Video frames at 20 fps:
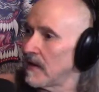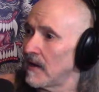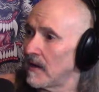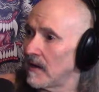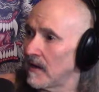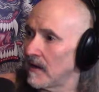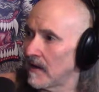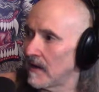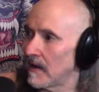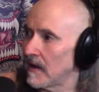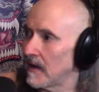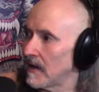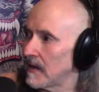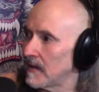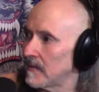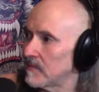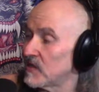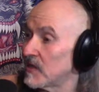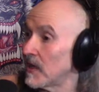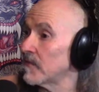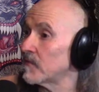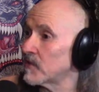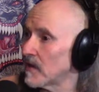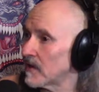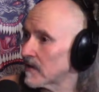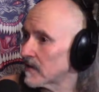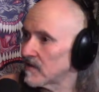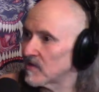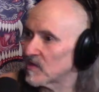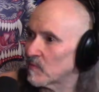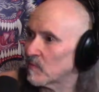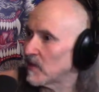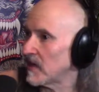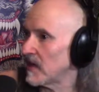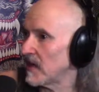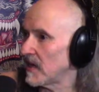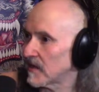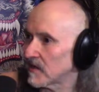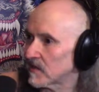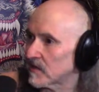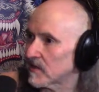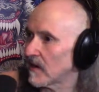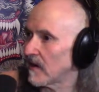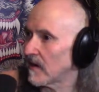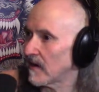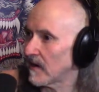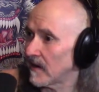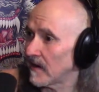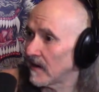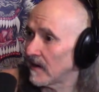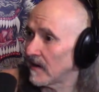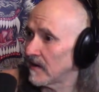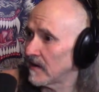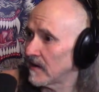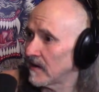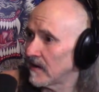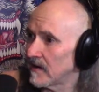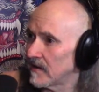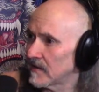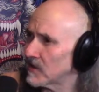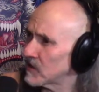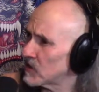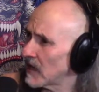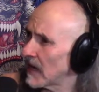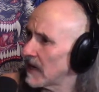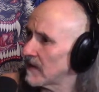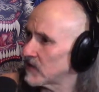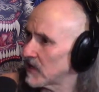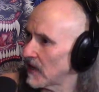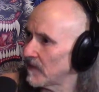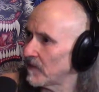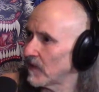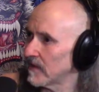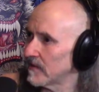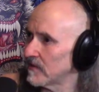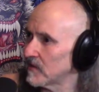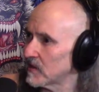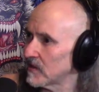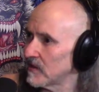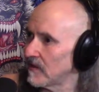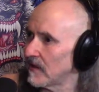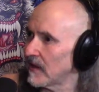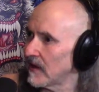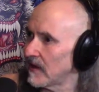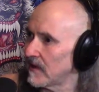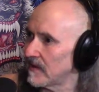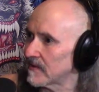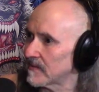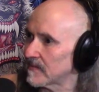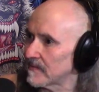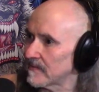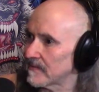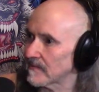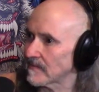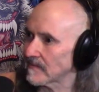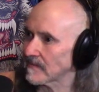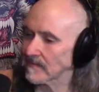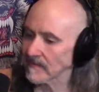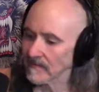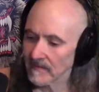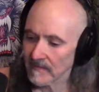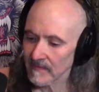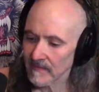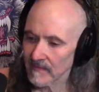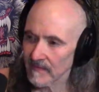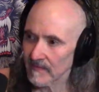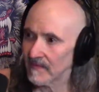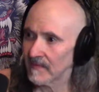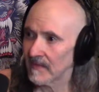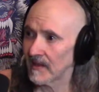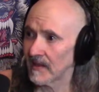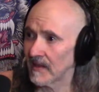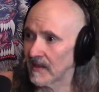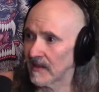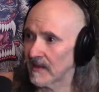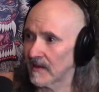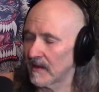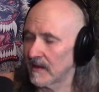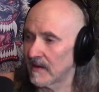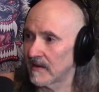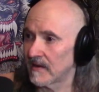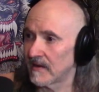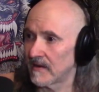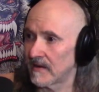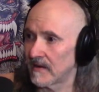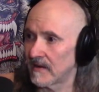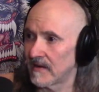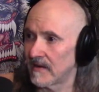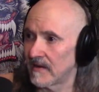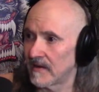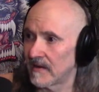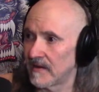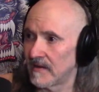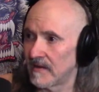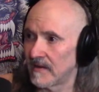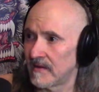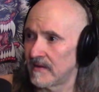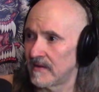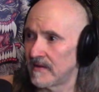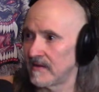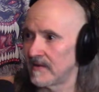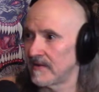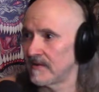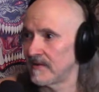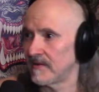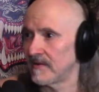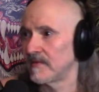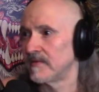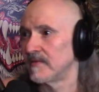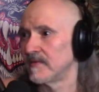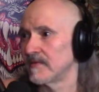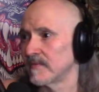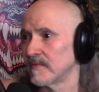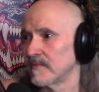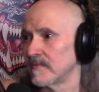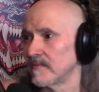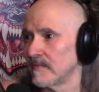Um, Jeff Duncan's playing guitar. Oh, Did you dude. have Jeff on the show yet? I need to call Jeff. He's he's we keep talking about it, trying to